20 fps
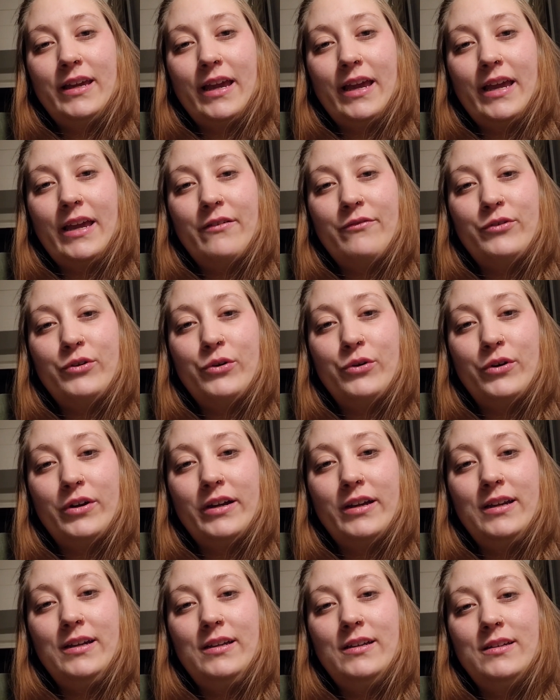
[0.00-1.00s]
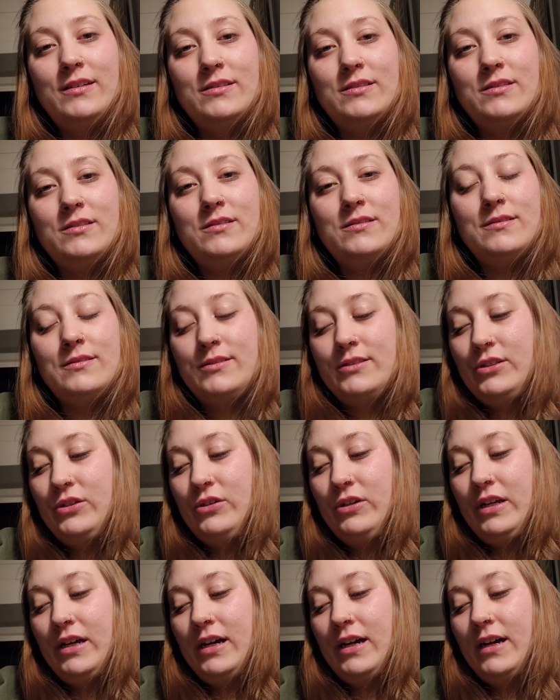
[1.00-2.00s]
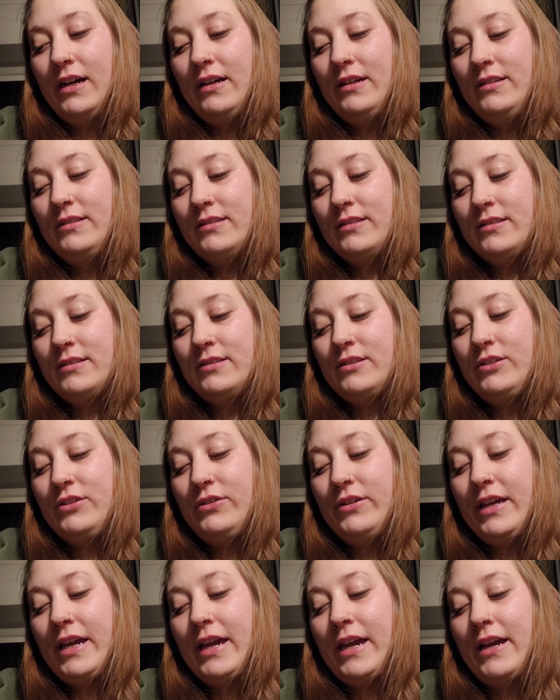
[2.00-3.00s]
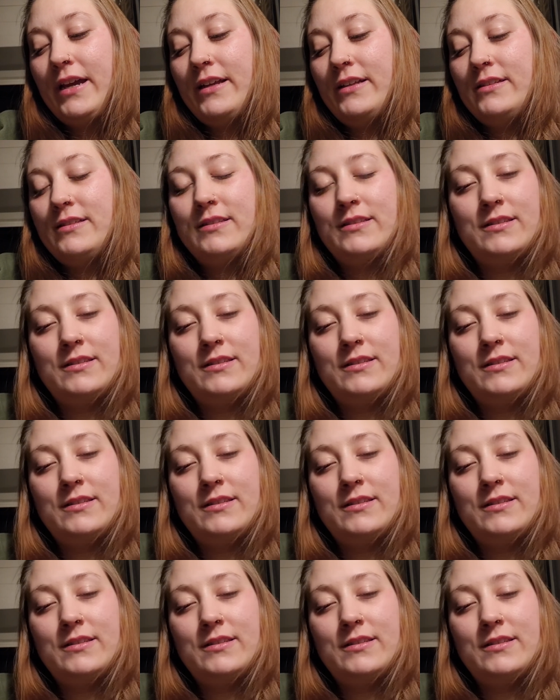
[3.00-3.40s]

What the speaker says: I have Corey and 2 dogs and 2 cats.